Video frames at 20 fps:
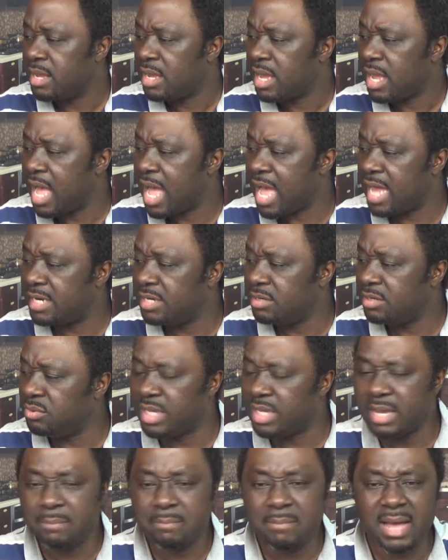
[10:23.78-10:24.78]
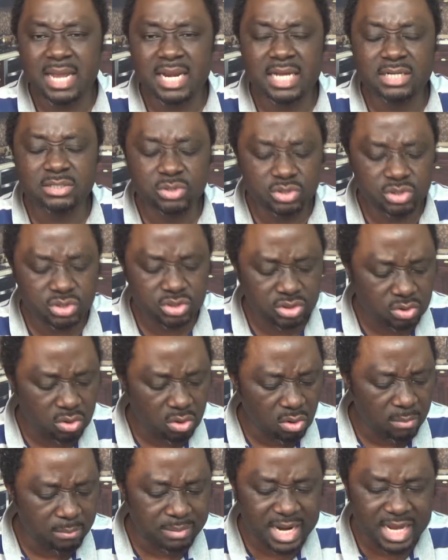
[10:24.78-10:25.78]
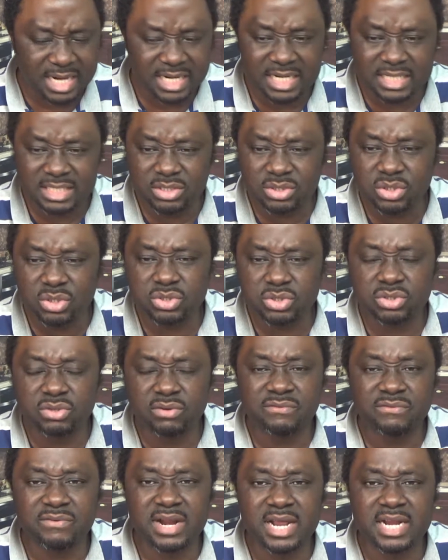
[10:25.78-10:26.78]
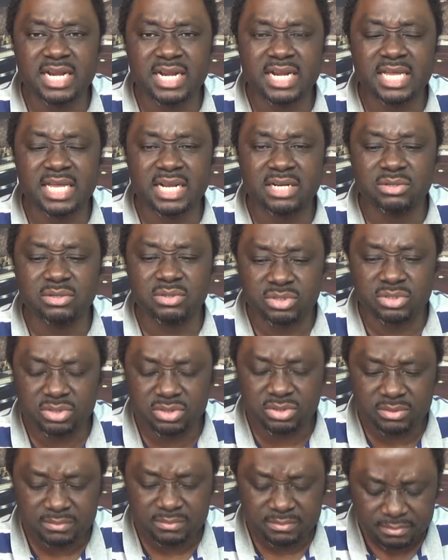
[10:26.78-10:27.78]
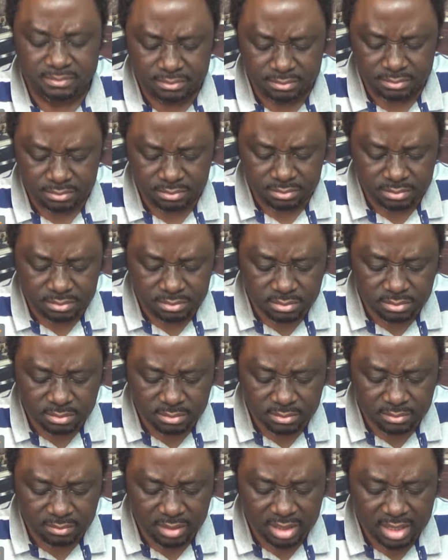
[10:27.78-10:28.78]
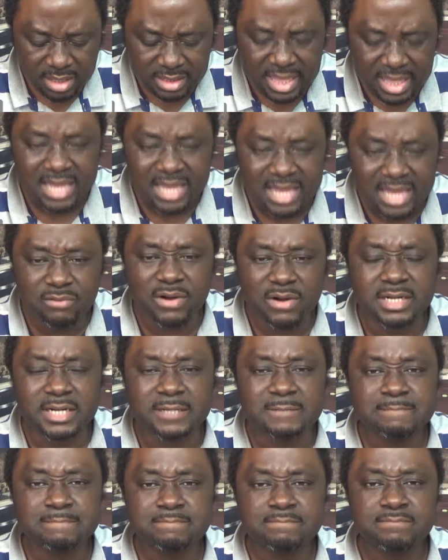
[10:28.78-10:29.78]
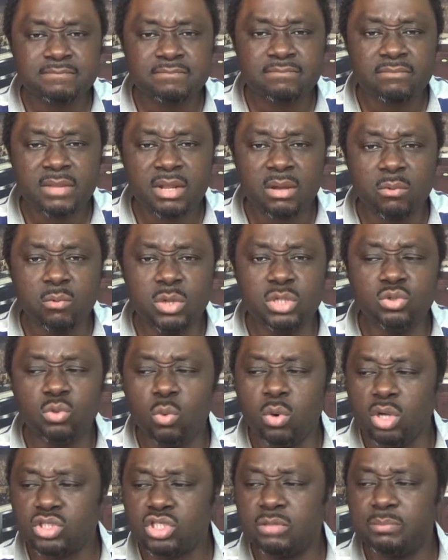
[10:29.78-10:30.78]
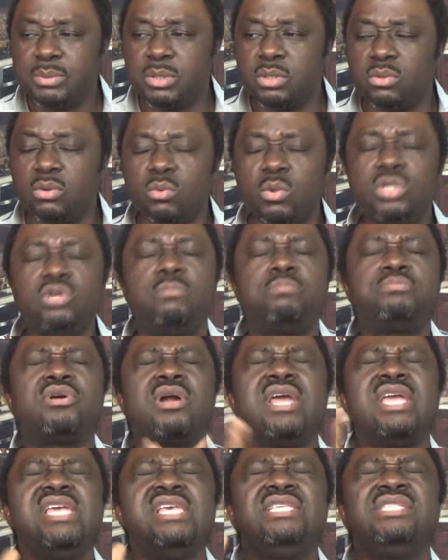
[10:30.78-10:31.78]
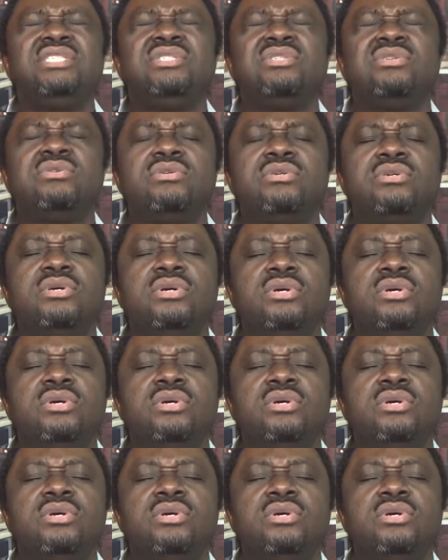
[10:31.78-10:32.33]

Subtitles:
Hallelujah. Maladosh. Kobrale dido so frede de gredosh. Thank you, Father. We do worship you. We do praise you.